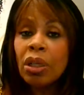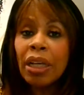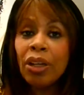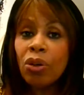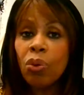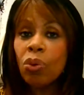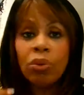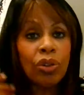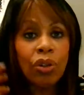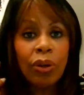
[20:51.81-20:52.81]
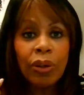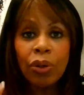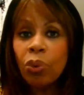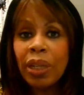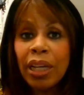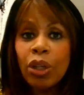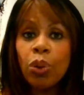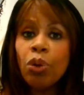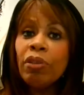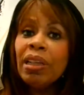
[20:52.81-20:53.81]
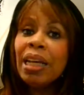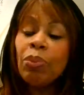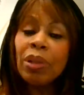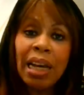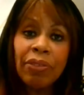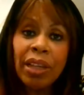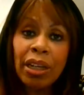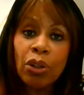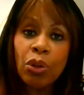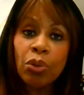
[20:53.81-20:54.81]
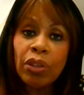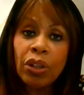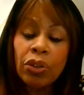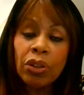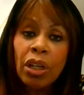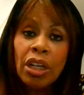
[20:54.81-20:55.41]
in all you know in all their glory and without their glory on.